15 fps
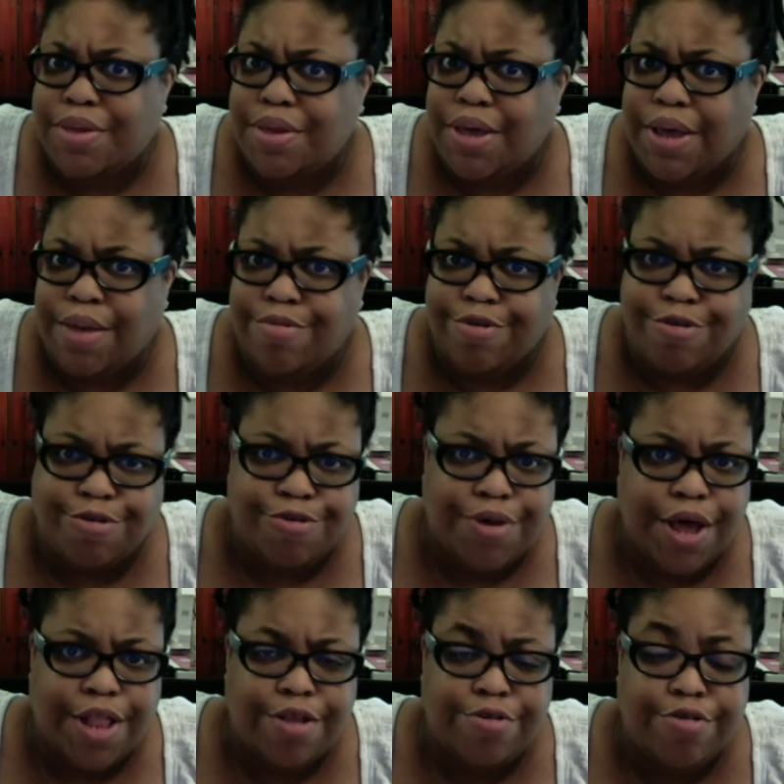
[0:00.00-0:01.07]
it comes in two
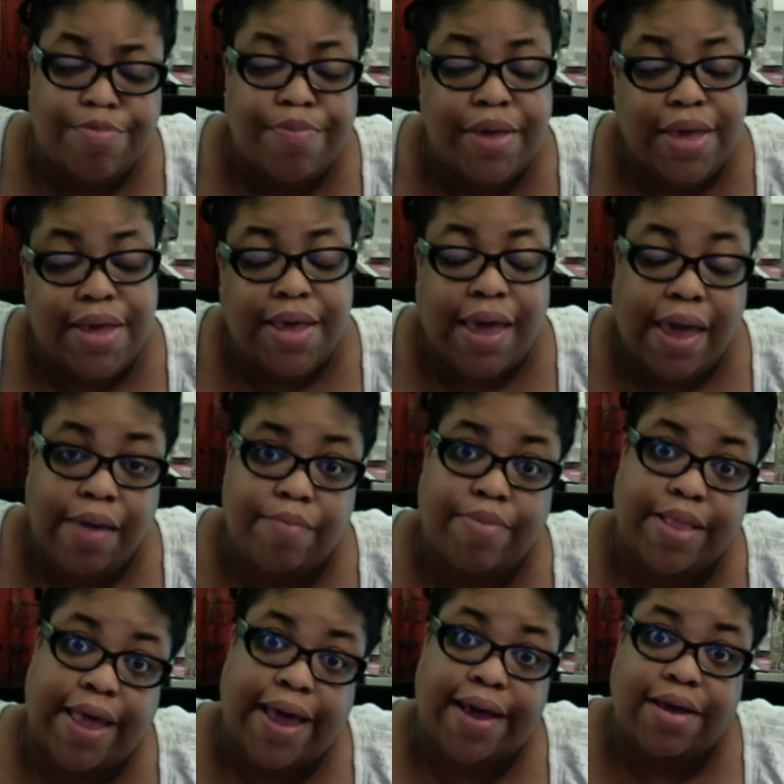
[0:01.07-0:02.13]
colors, pink and
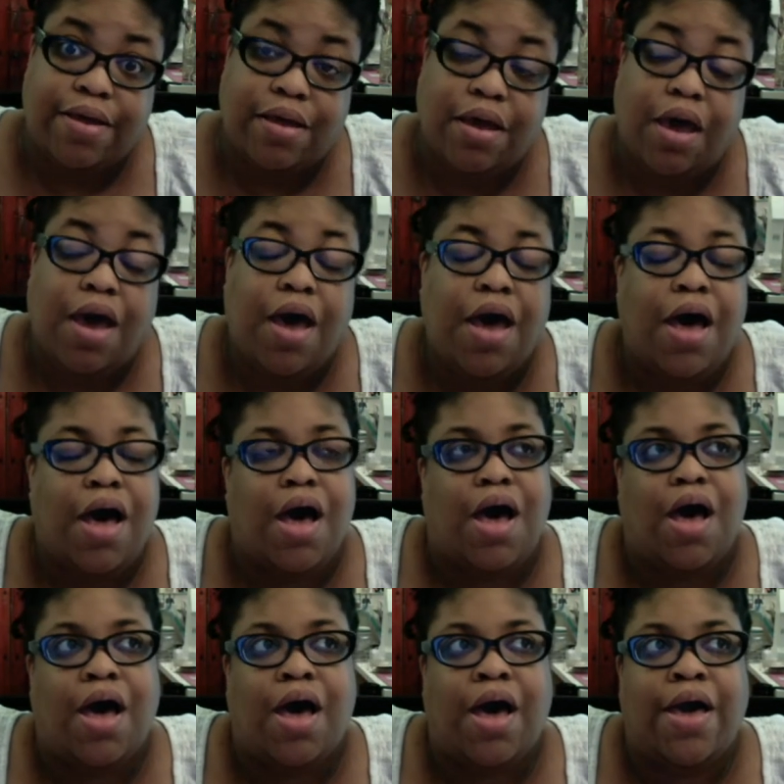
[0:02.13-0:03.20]
black.
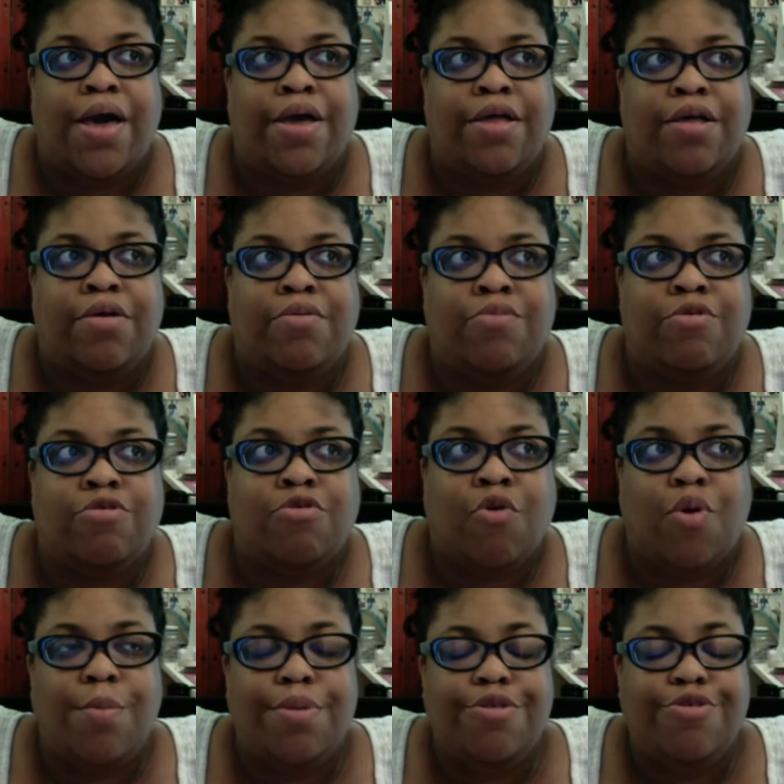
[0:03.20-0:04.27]
I was
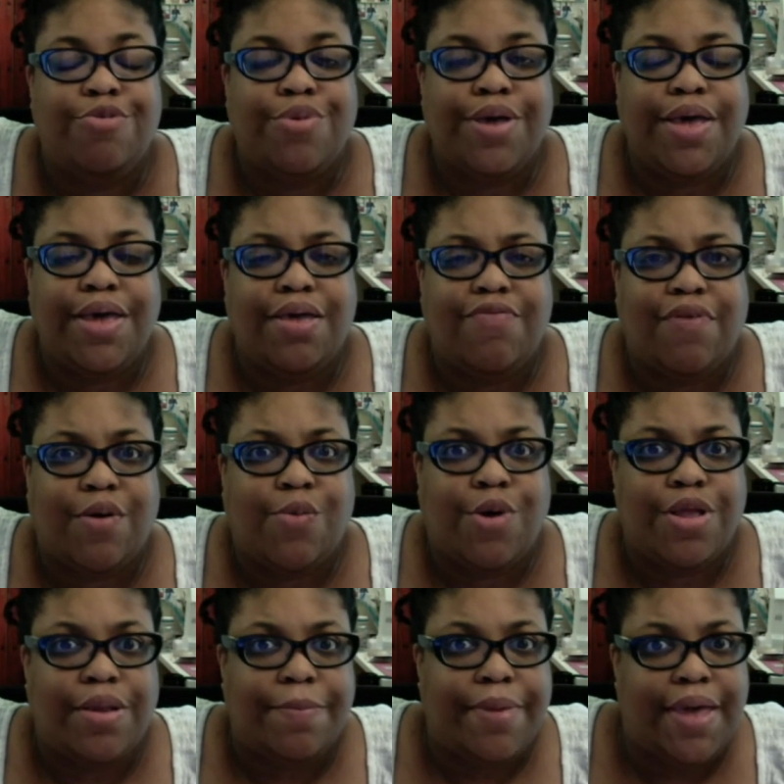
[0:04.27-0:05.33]
going between if I
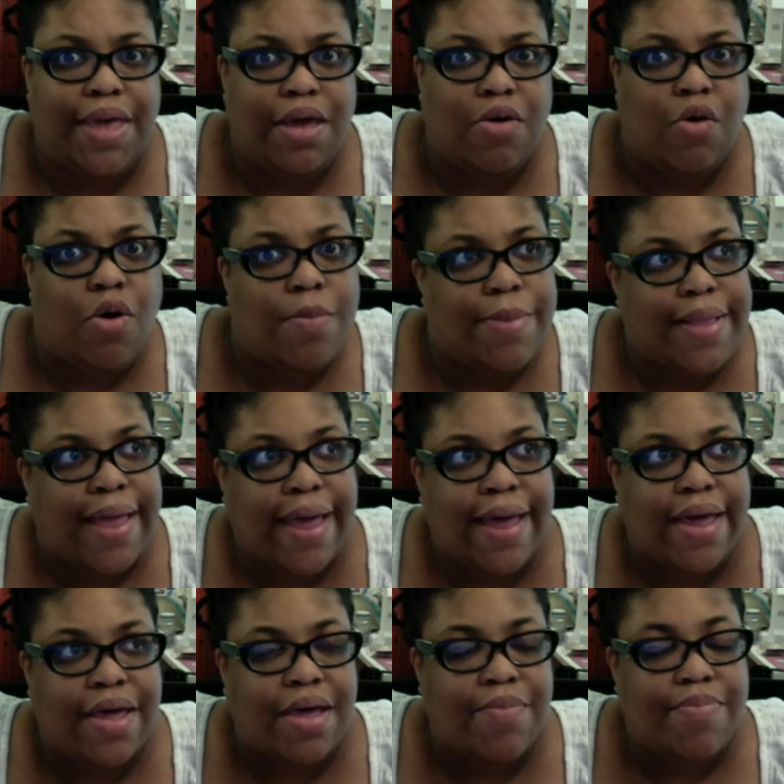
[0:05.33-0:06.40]
wanted pink or
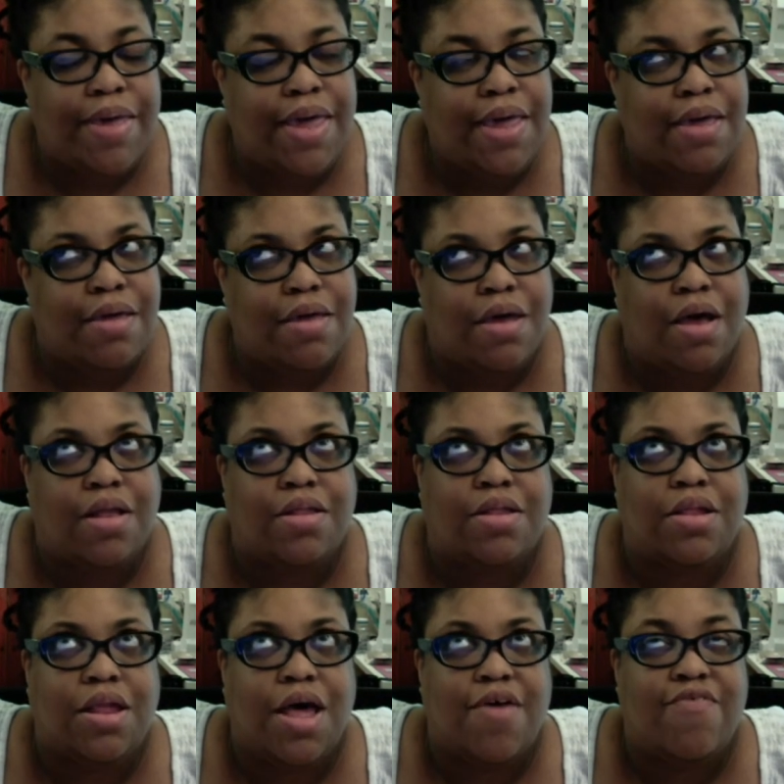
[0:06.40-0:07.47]
black. Pink, I
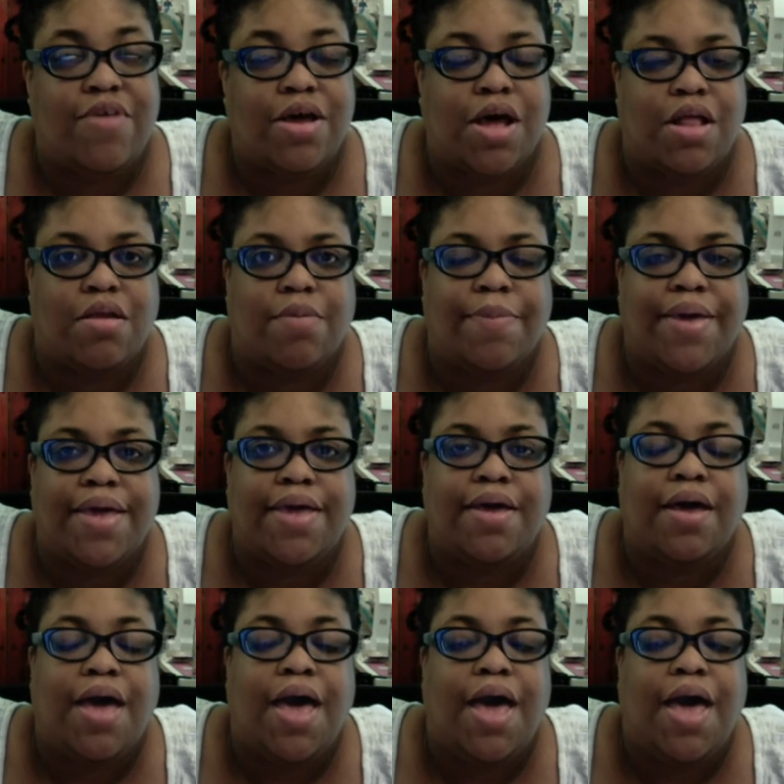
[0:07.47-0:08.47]
love the color pink.